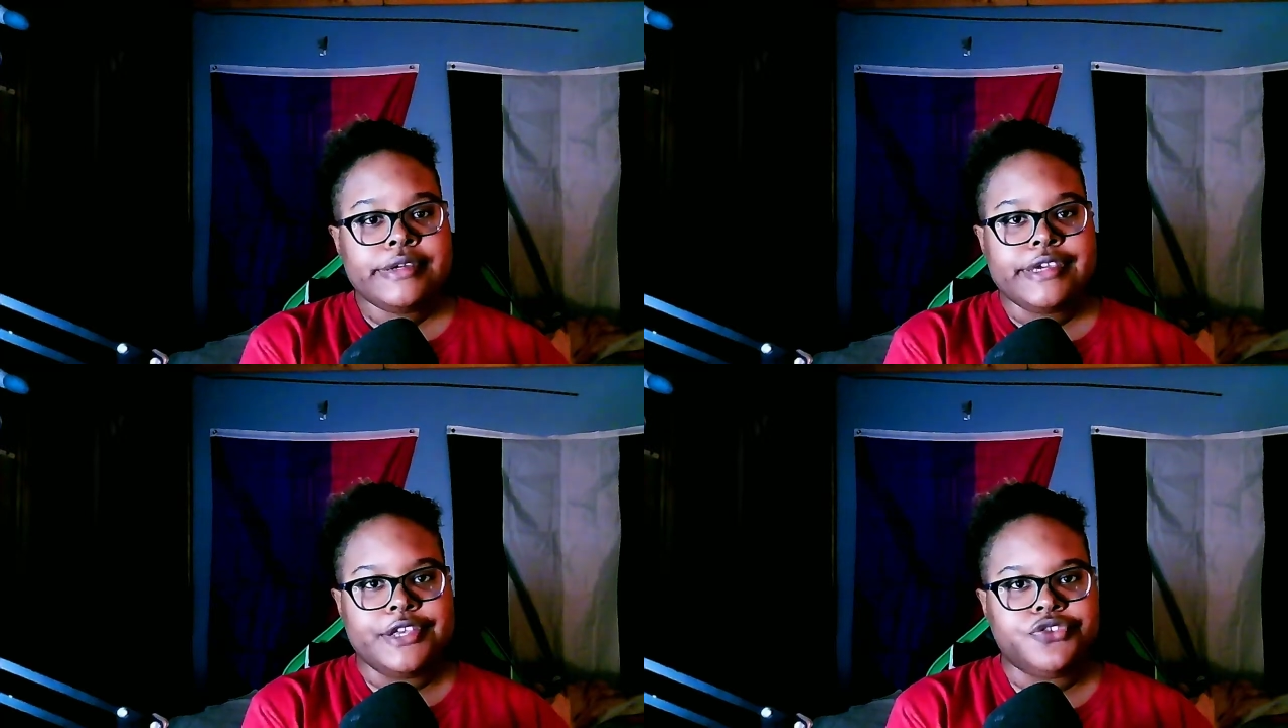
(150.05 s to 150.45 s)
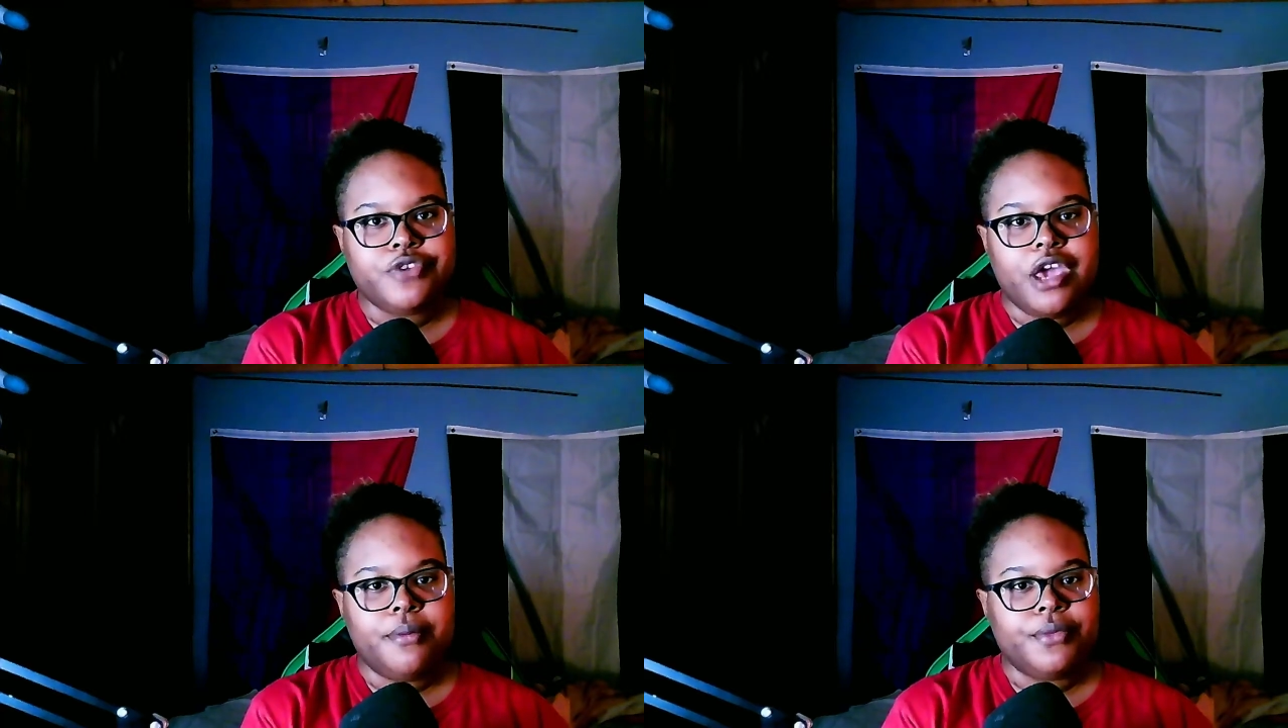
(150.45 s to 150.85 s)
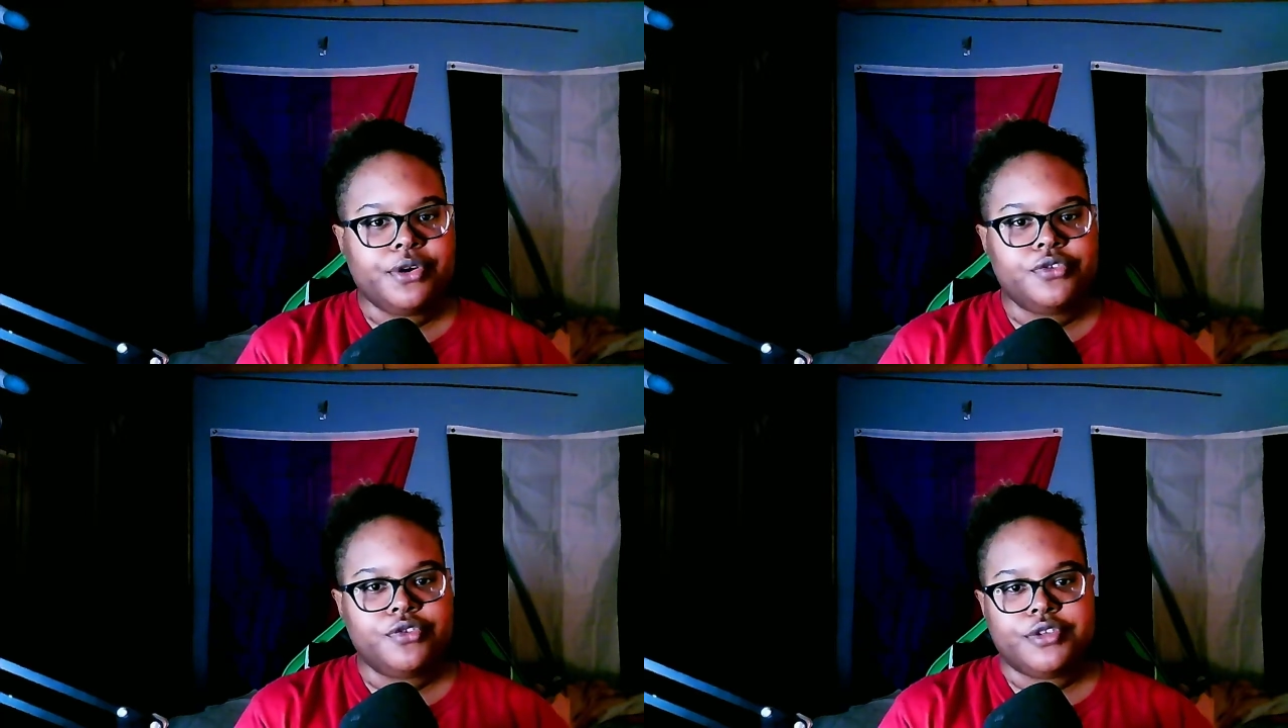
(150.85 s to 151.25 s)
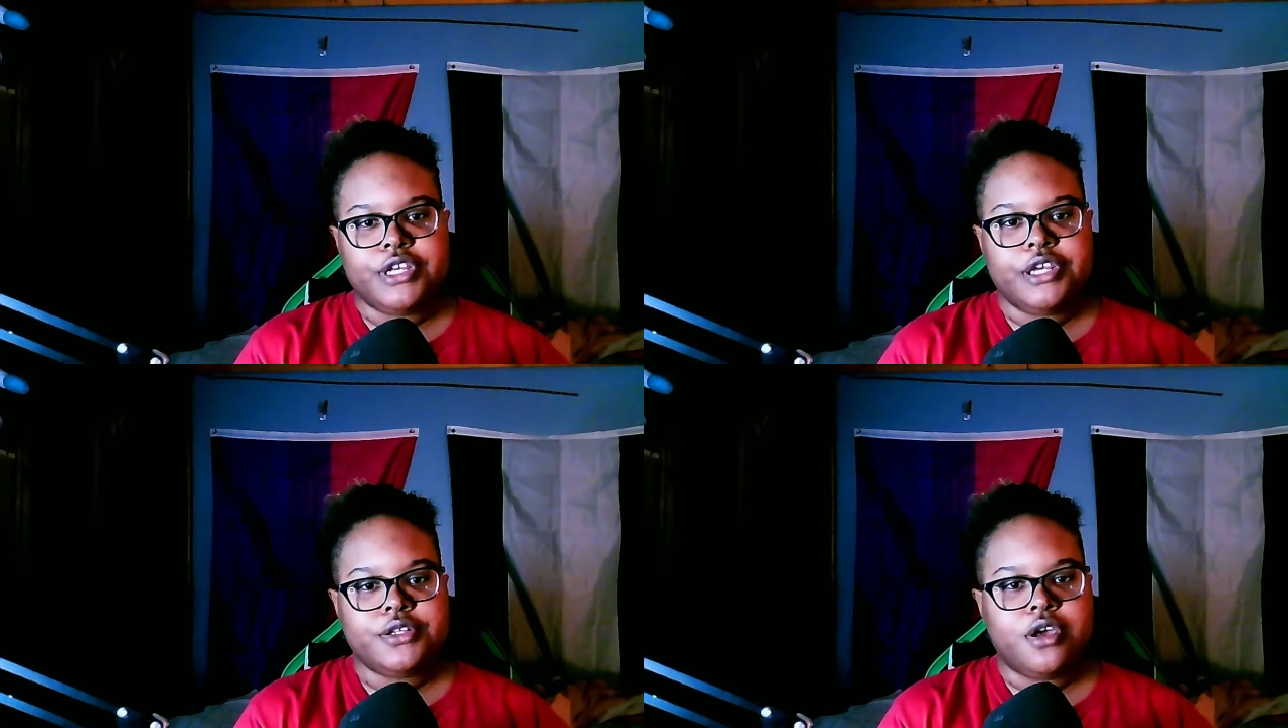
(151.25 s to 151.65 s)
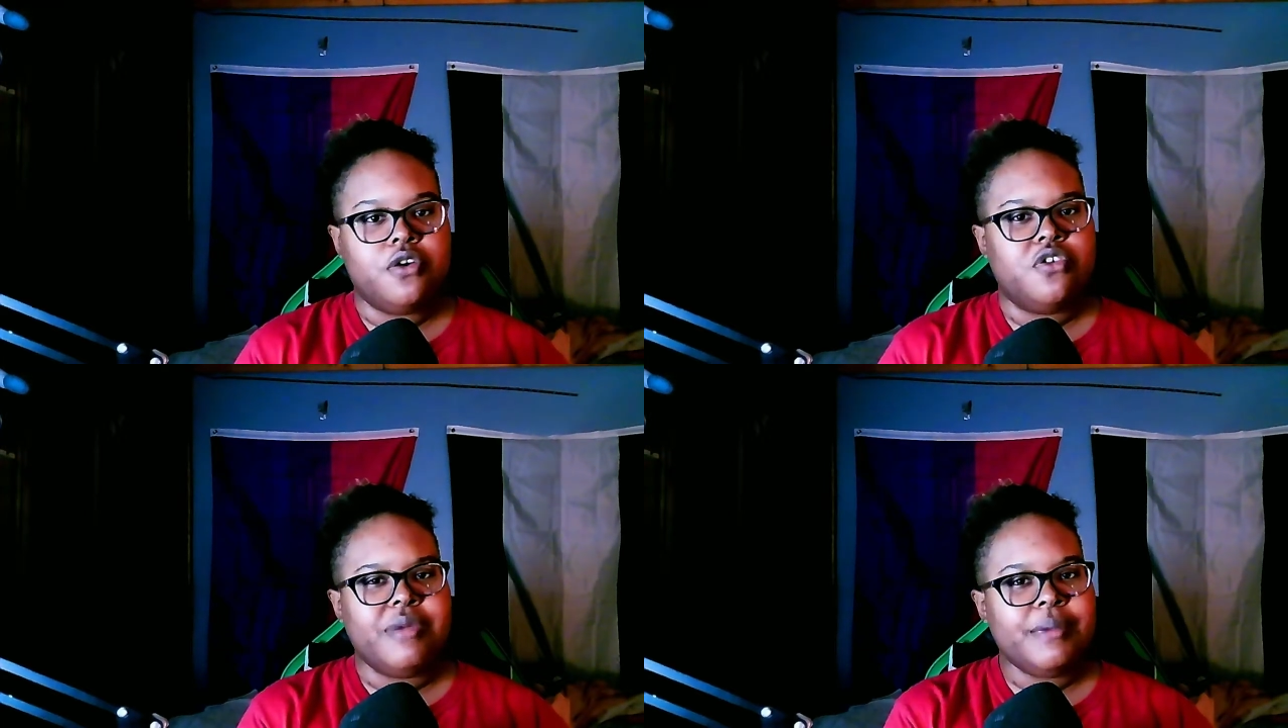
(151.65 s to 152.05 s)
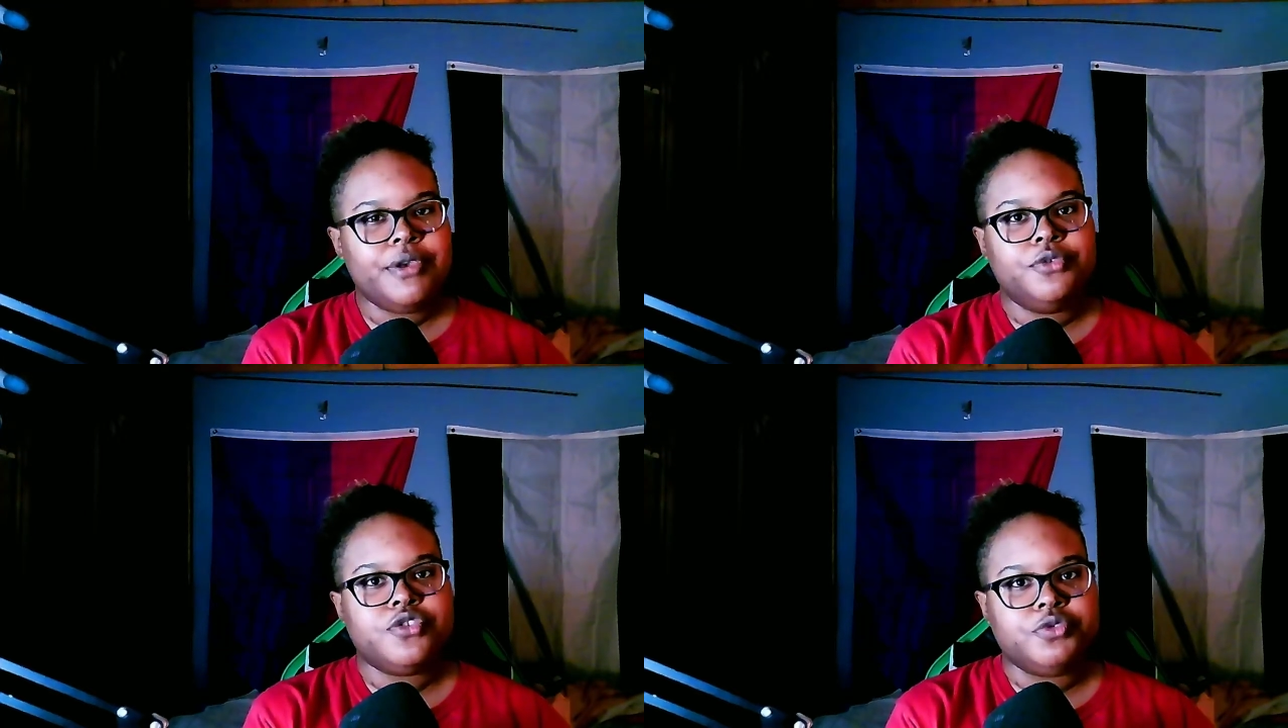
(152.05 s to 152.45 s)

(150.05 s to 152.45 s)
Instagram Reels or TikTok or maybe YouTube